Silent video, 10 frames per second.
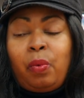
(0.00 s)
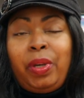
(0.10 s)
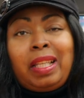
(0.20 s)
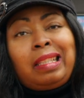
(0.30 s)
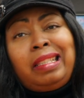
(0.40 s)

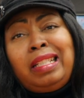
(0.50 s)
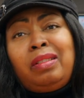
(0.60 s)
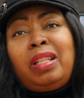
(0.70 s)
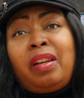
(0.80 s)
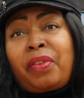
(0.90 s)
we can
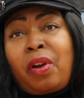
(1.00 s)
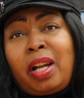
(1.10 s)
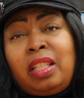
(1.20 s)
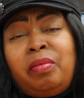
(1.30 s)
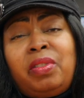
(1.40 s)
still love
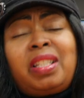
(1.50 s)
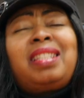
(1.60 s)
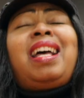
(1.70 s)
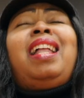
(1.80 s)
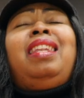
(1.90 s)
Cardi's music
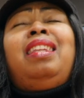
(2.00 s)
because I